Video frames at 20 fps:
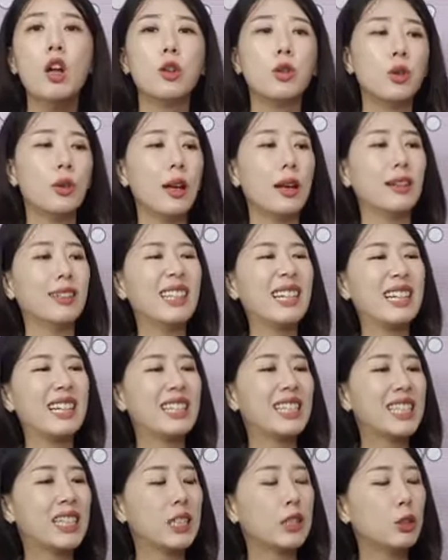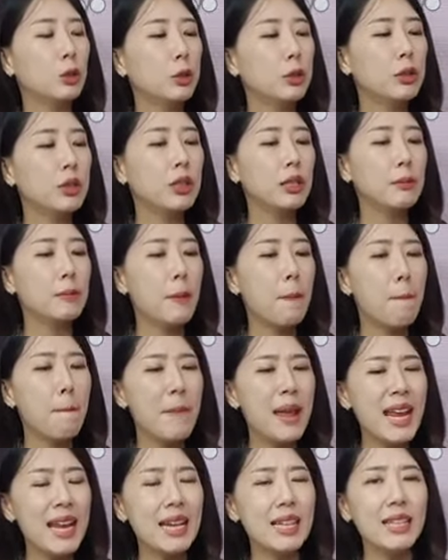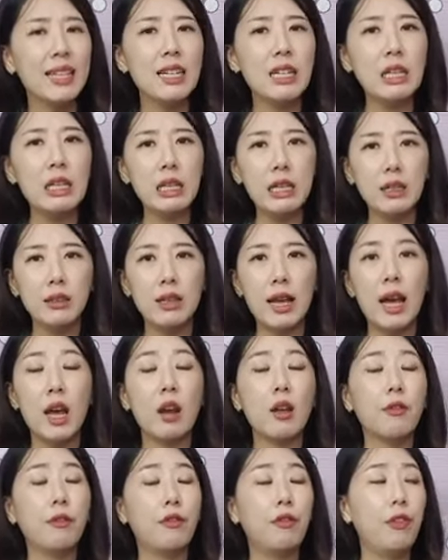to get an exclusive amazing deal at a